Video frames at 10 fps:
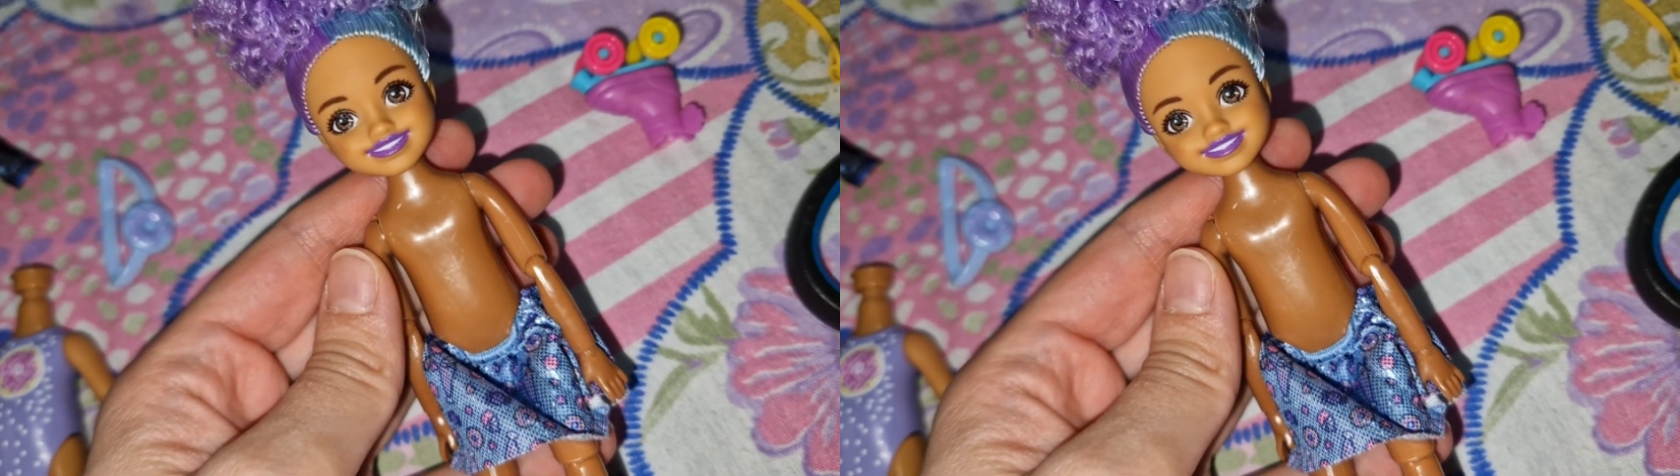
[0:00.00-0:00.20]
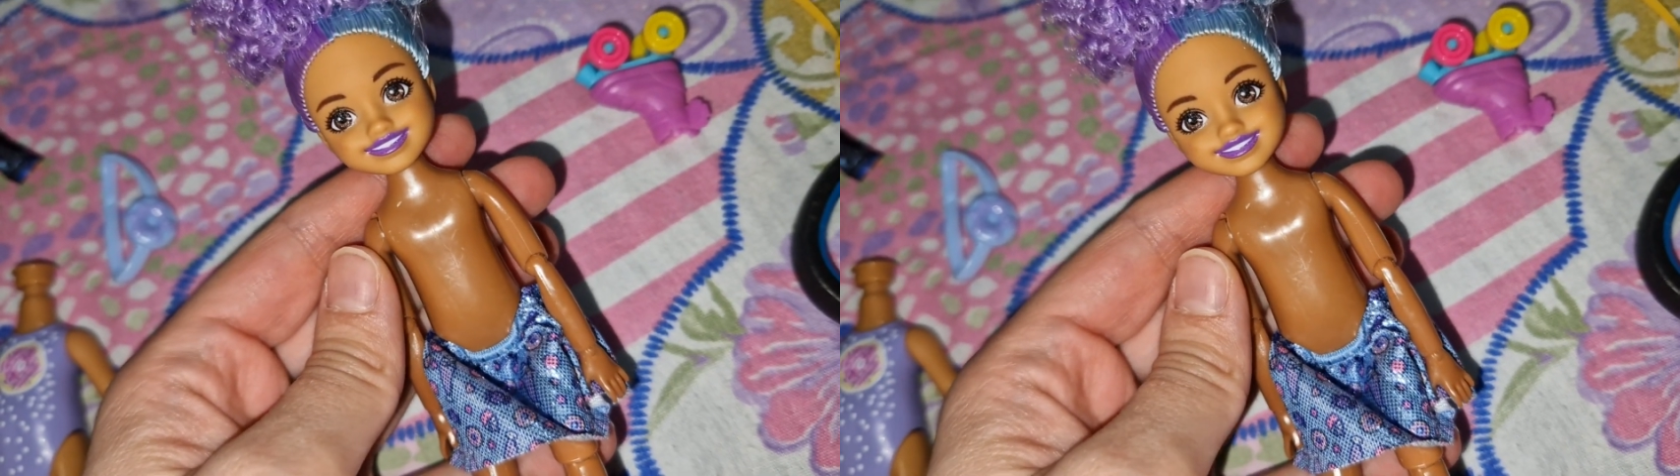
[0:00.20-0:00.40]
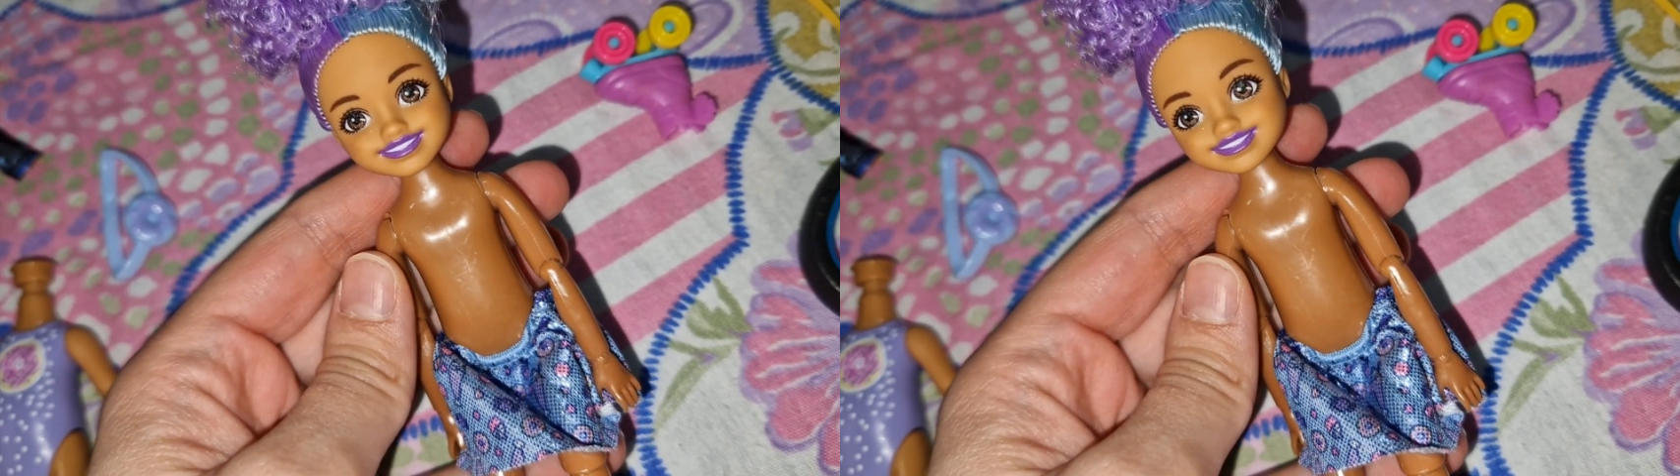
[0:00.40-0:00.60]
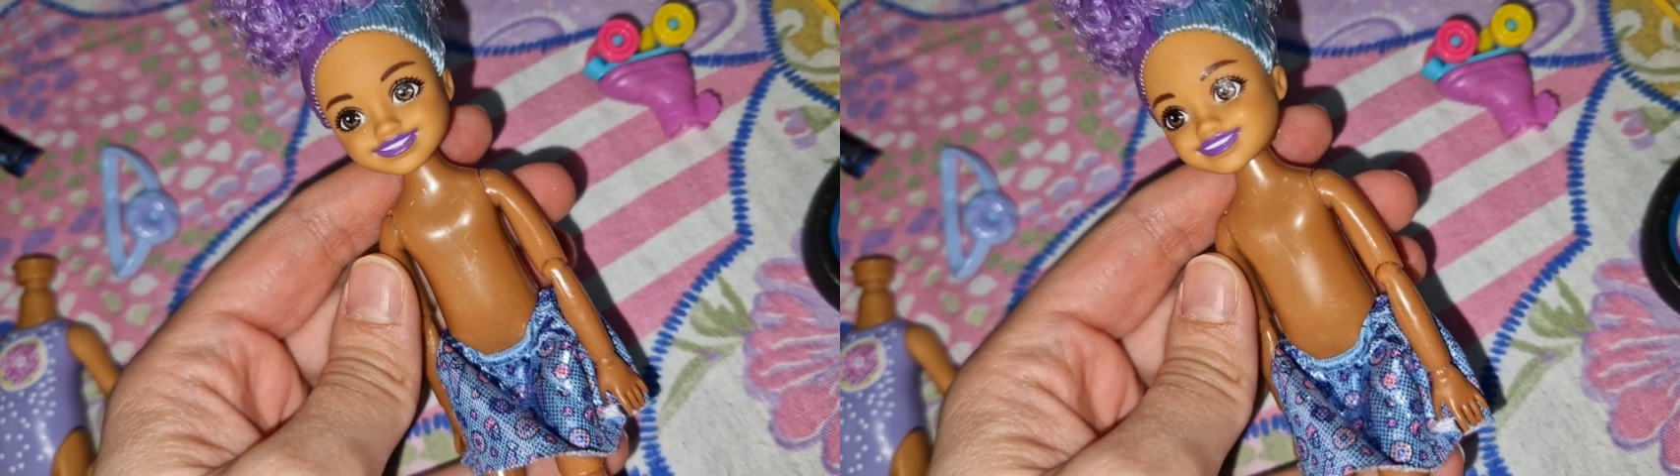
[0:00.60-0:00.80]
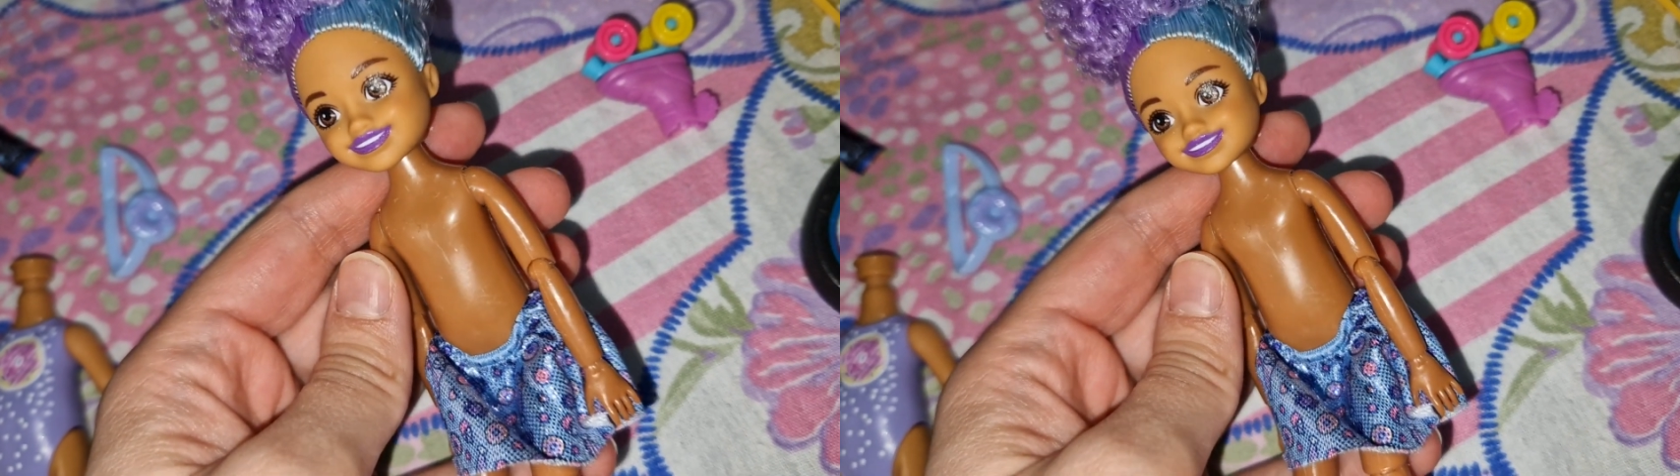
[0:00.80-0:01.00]
to
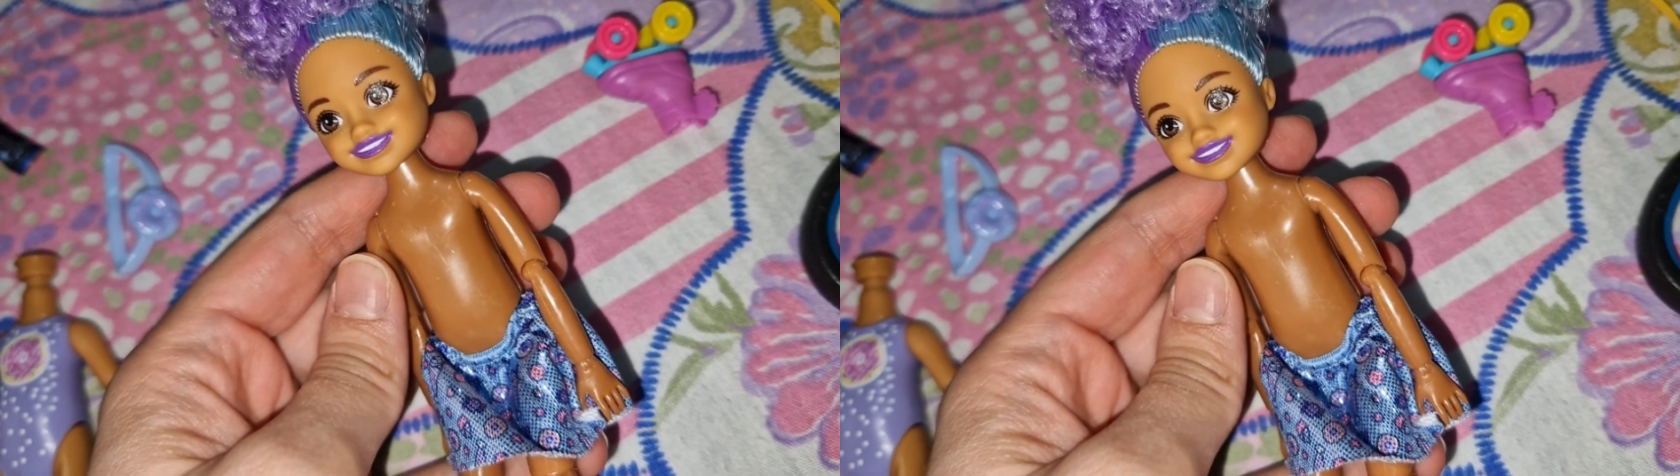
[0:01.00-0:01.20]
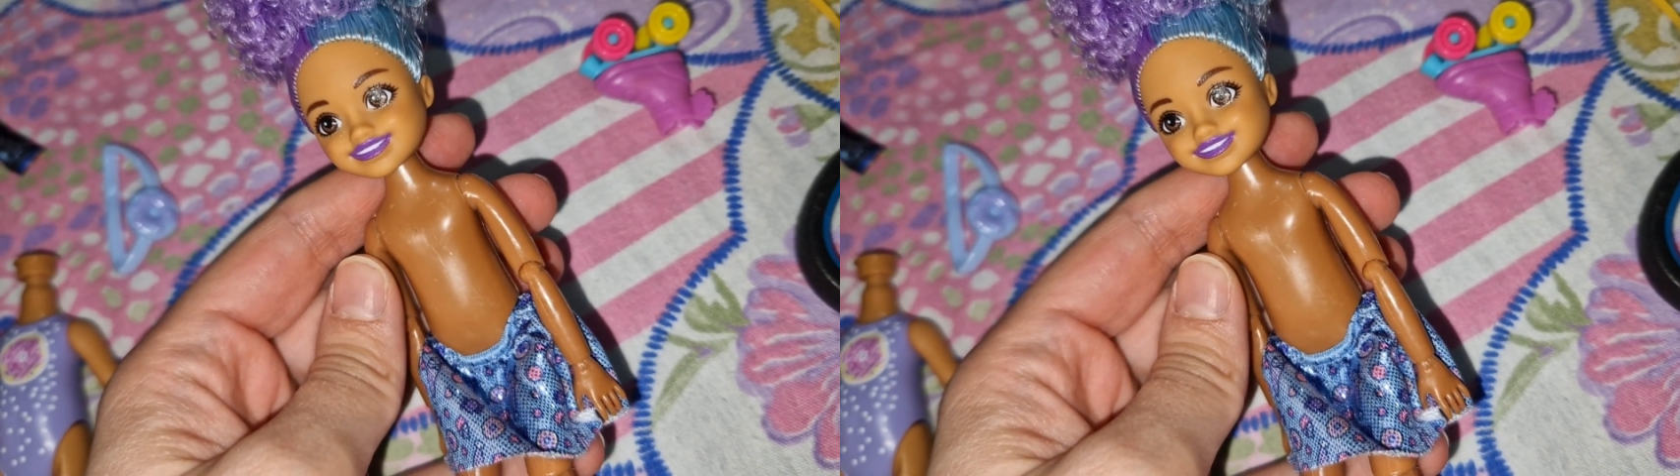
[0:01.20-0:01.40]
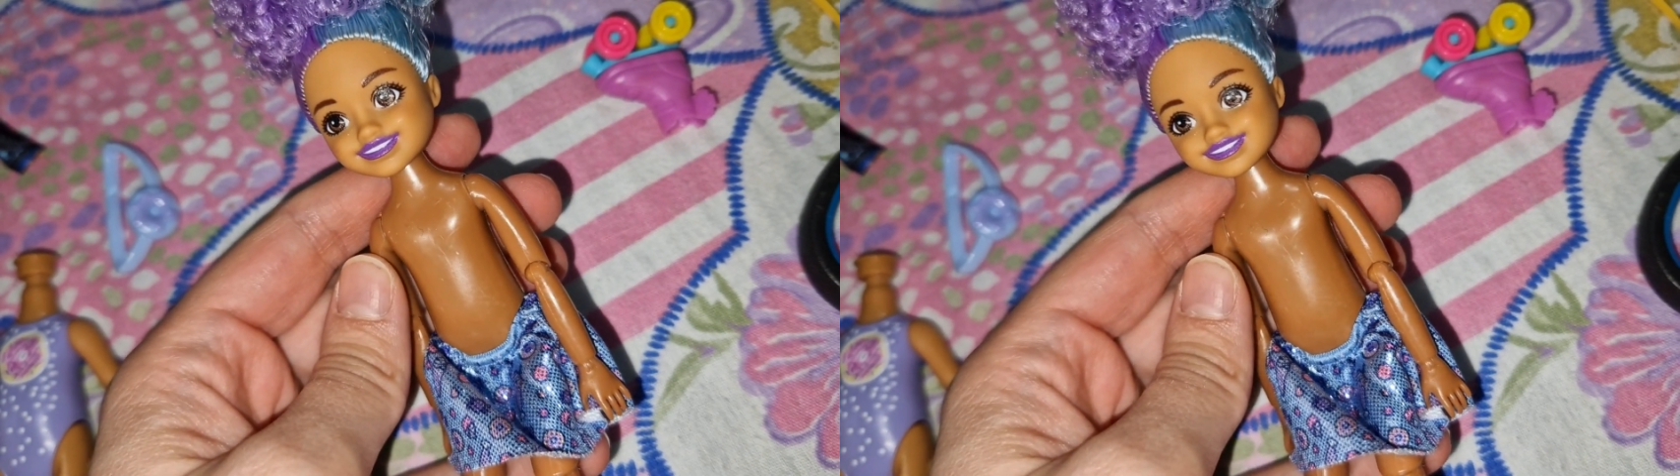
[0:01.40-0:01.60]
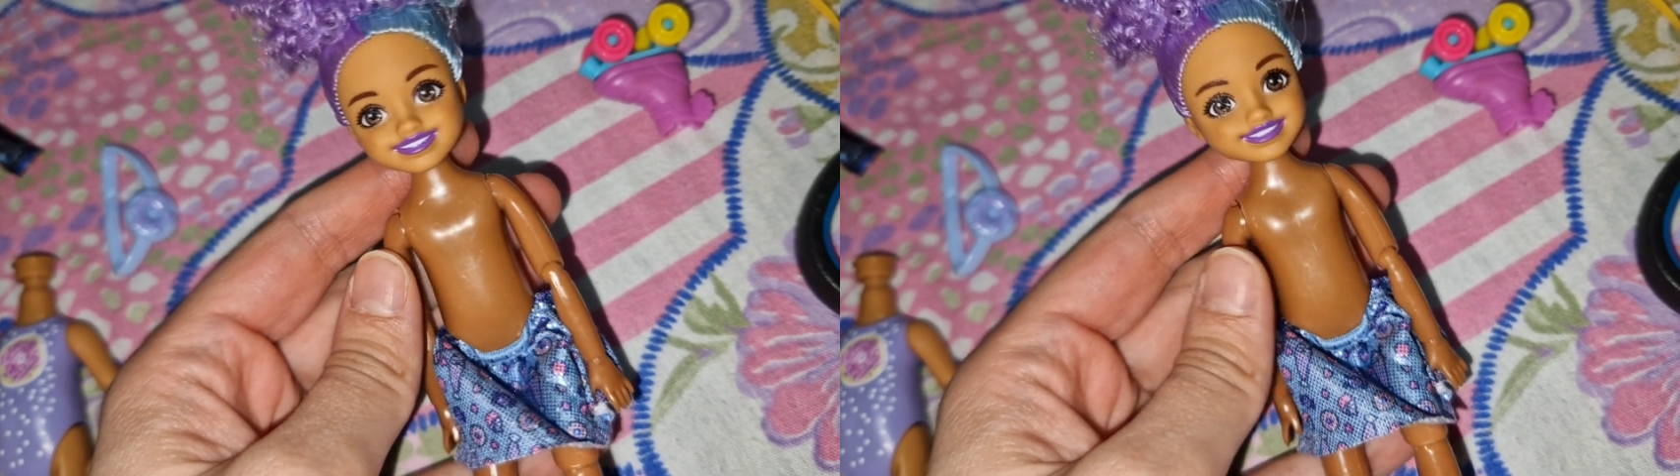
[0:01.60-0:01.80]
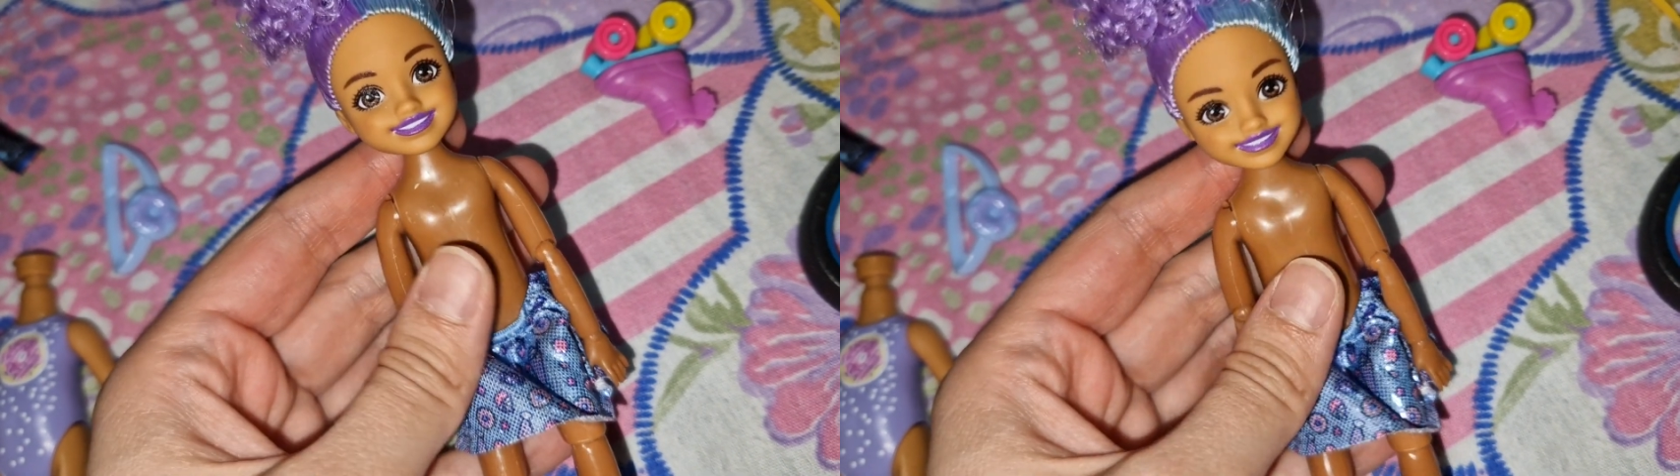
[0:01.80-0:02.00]
much. But